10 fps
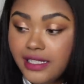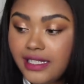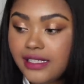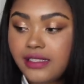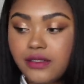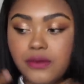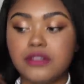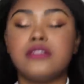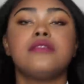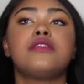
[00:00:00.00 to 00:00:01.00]
I guess, or
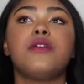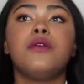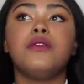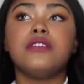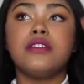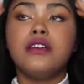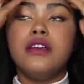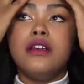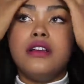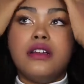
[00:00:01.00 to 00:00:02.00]
sold
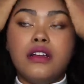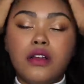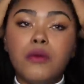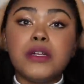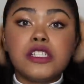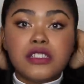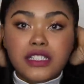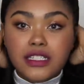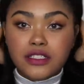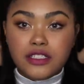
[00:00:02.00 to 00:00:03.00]

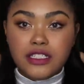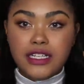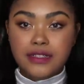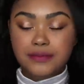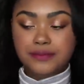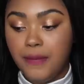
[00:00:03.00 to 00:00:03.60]
originally in Korea.